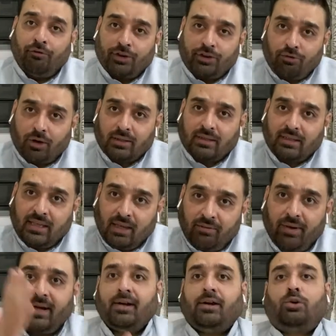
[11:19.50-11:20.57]
was
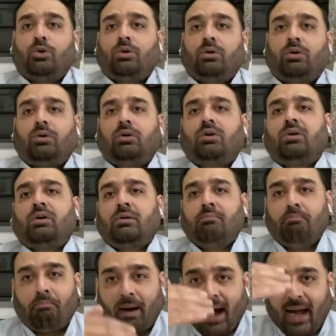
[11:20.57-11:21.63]
given
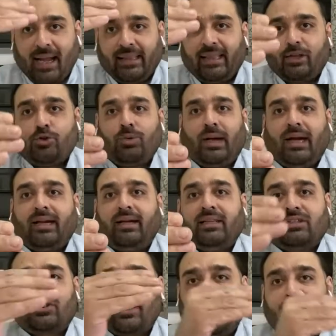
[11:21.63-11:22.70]
by the United
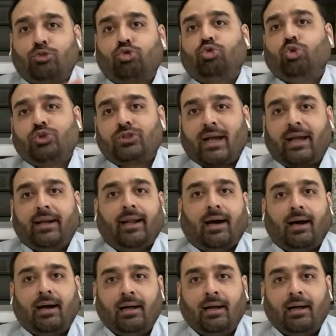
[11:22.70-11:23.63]
States to China.